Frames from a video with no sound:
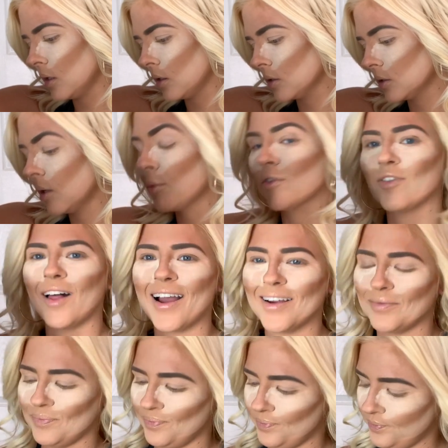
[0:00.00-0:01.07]
Summerfly.
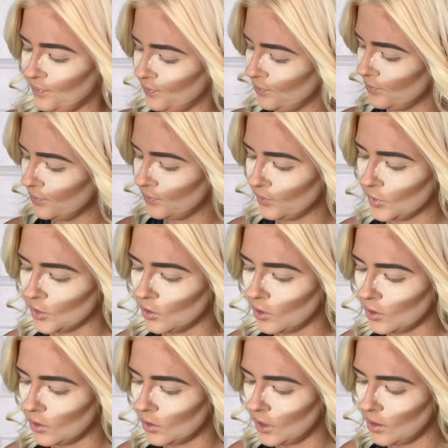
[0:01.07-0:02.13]
So
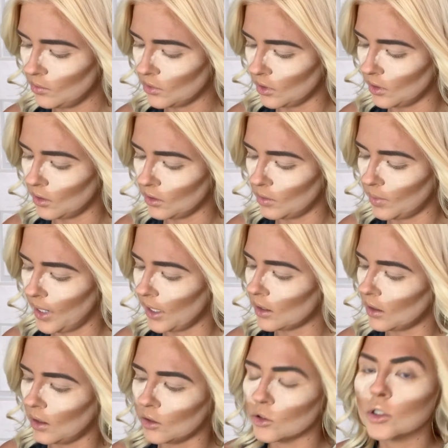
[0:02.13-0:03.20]
the names are on the back.
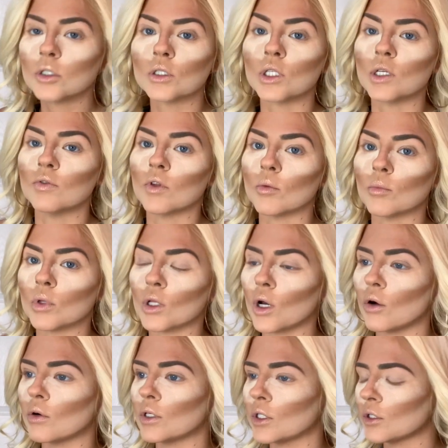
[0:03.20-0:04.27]
I'll just leave them
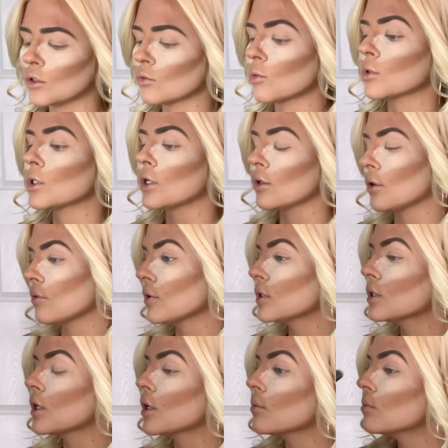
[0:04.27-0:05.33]
below and just won't tell you every
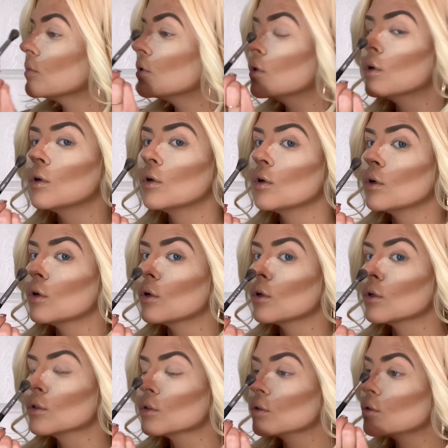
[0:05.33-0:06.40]
time.
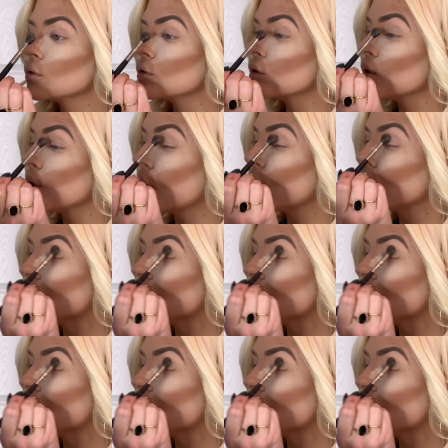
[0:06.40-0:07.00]
Okay.